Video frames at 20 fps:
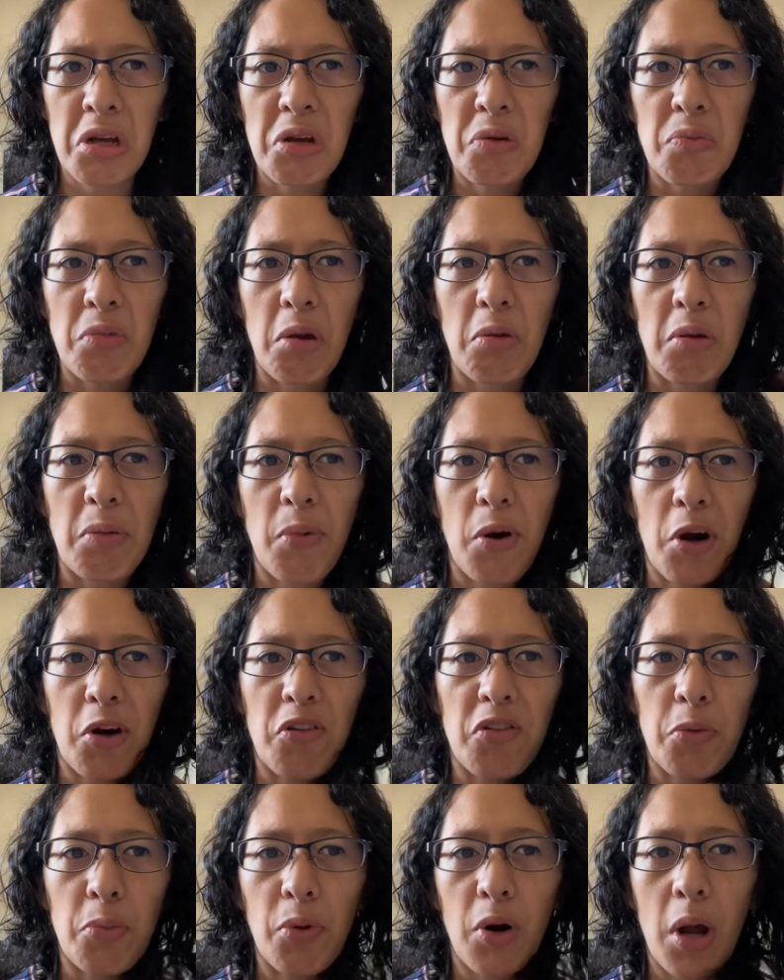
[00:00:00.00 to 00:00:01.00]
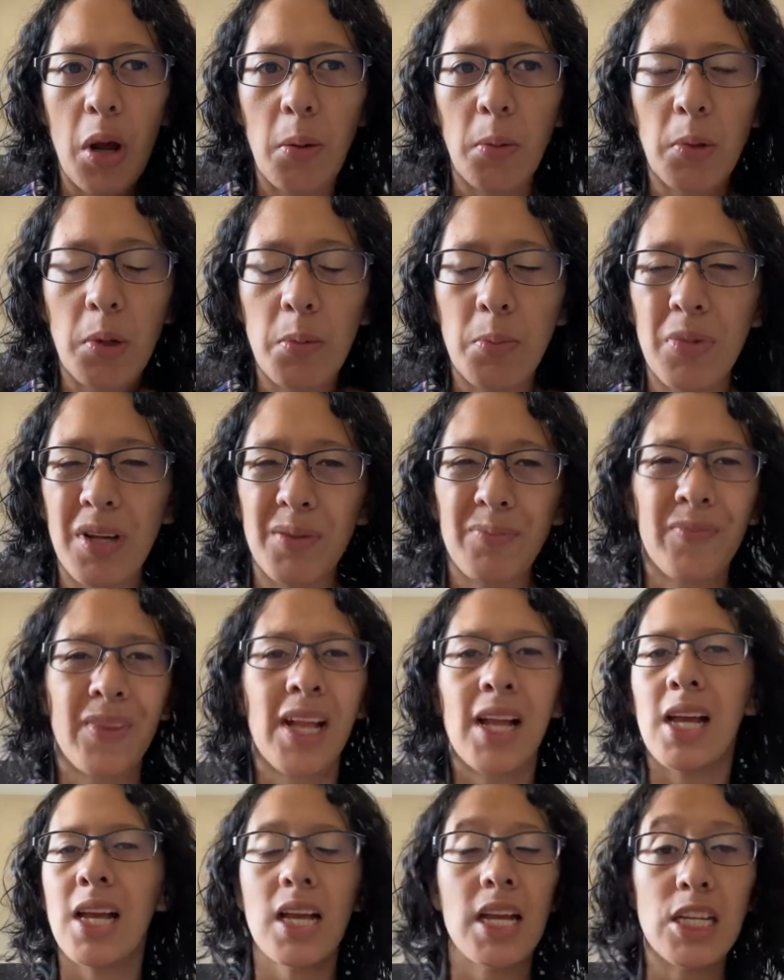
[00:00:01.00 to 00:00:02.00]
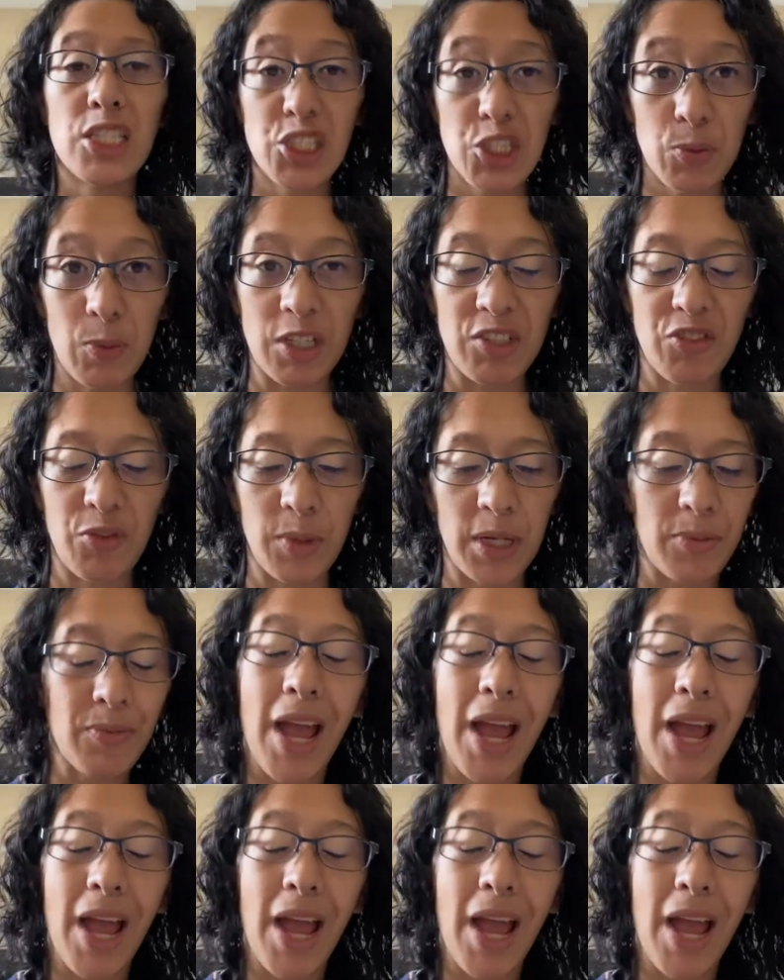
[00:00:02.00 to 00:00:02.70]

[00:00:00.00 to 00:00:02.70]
Maybe part of the problem, but it's too much for me.